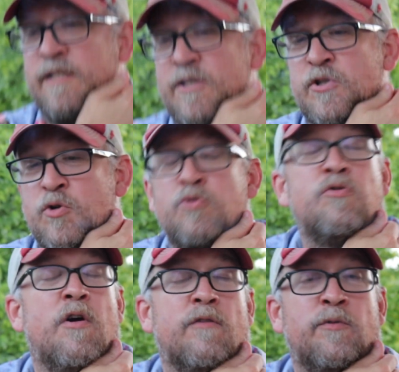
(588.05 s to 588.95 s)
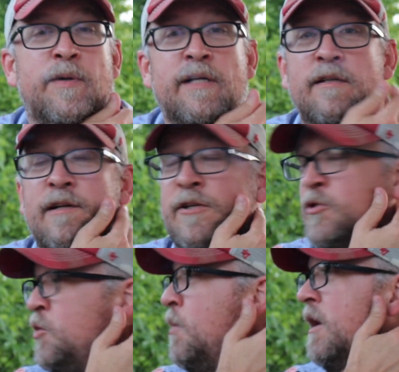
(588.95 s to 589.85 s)
it's too strong for me. It's
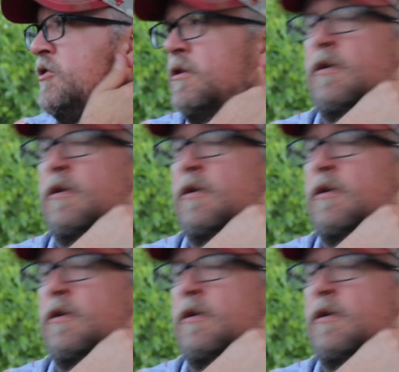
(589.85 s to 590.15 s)
too much.